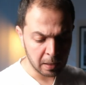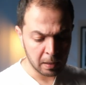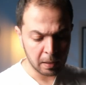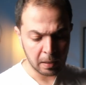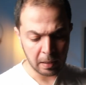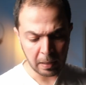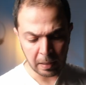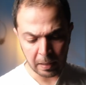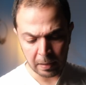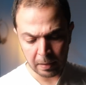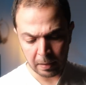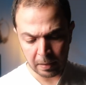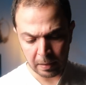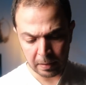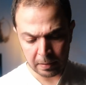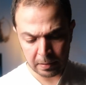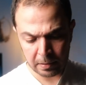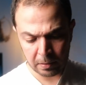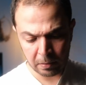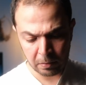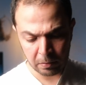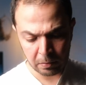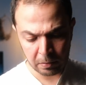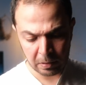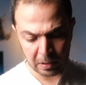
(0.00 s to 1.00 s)
And let's
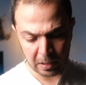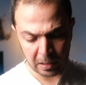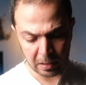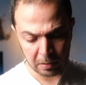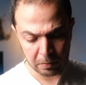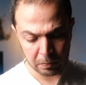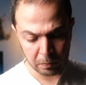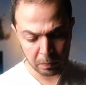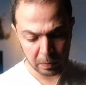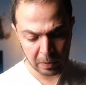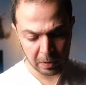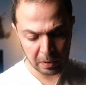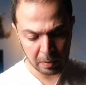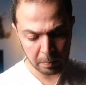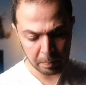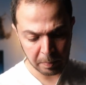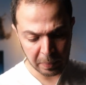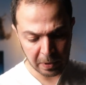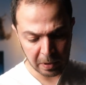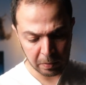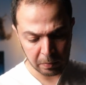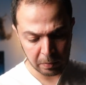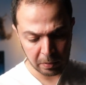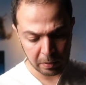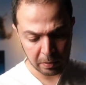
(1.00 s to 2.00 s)
go down with the
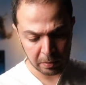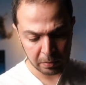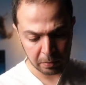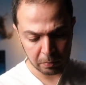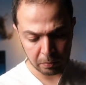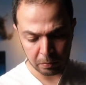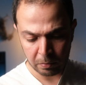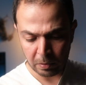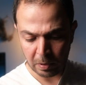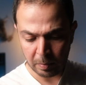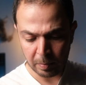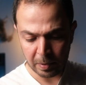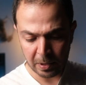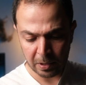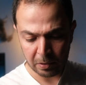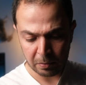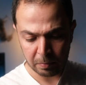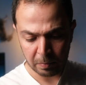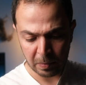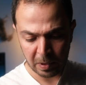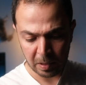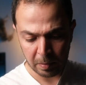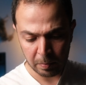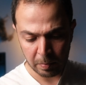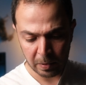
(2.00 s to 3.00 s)
power to about
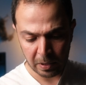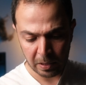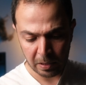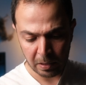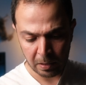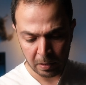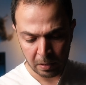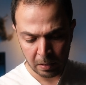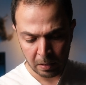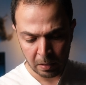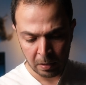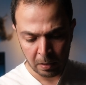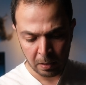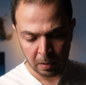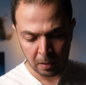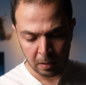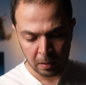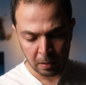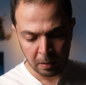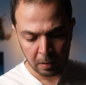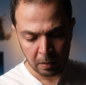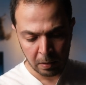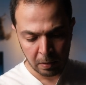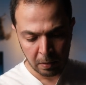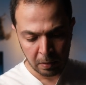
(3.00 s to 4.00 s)
maybe
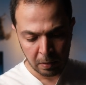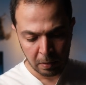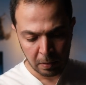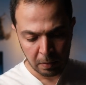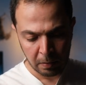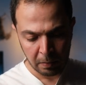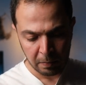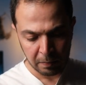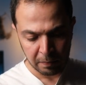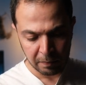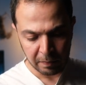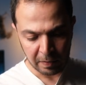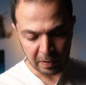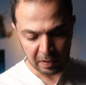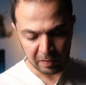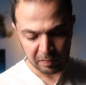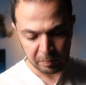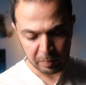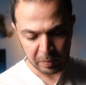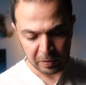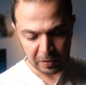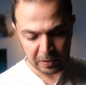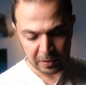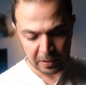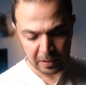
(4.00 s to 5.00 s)

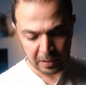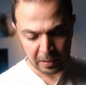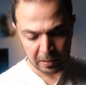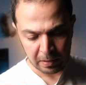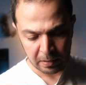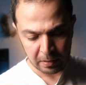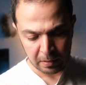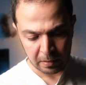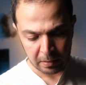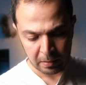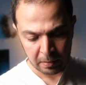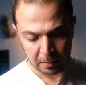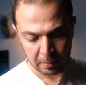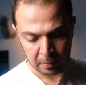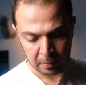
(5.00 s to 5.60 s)
5%.